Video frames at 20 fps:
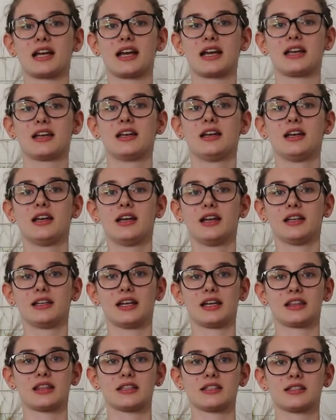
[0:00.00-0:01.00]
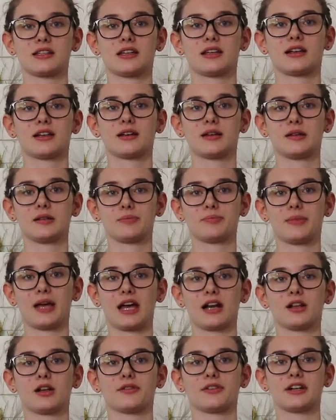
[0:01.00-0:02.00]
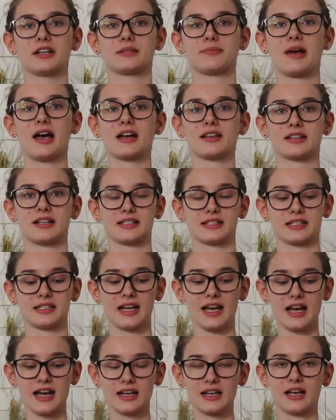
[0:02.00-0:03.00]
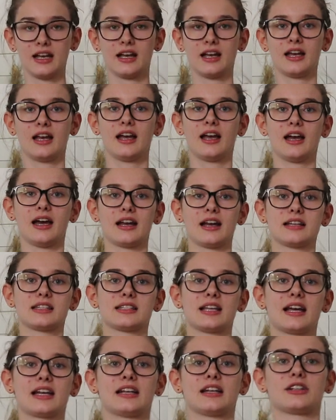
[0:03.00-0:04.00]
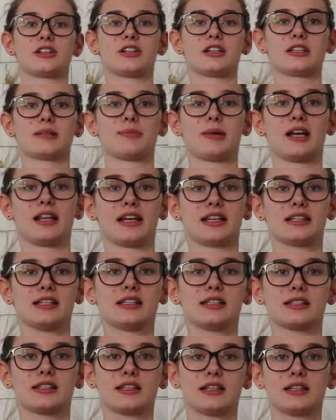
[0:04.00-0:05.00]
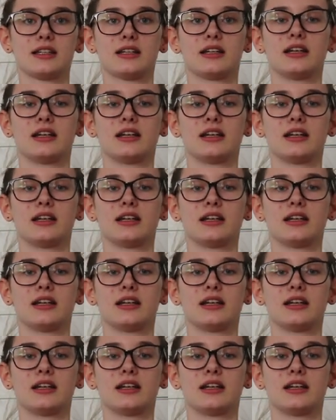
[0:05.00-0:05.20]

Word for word: I take this panel over his back that has a tag and I slide it under his butt like this.